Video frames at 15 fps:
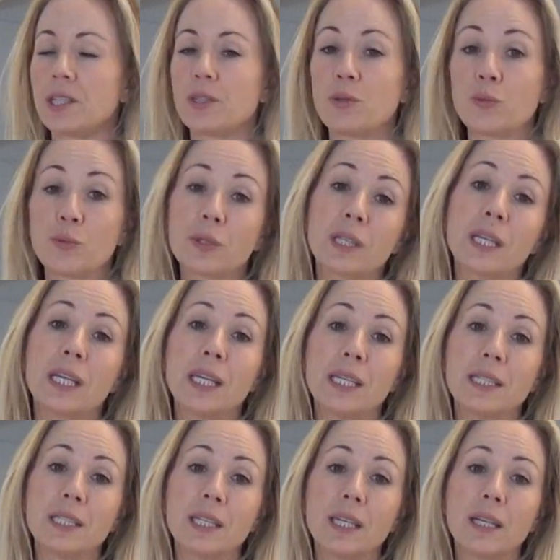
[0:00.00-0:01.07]
It's really
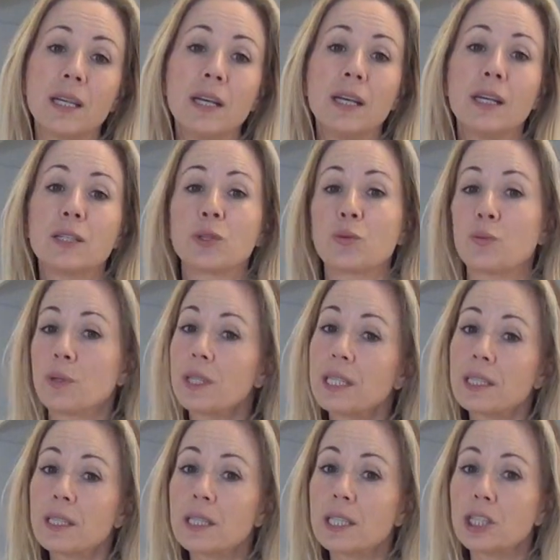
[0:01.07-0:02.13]
easy, it's really
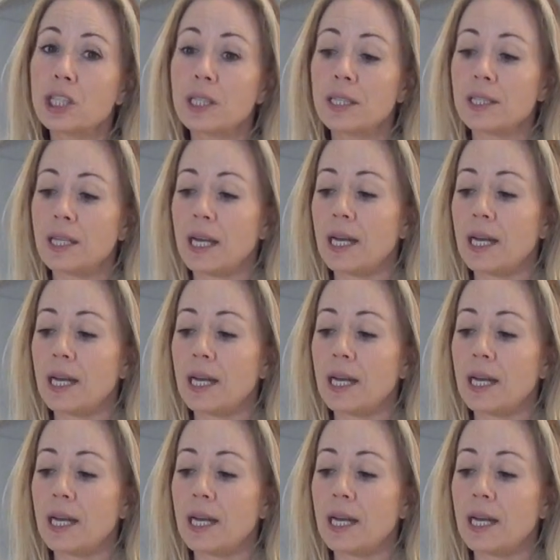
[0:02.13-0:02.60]
delicious,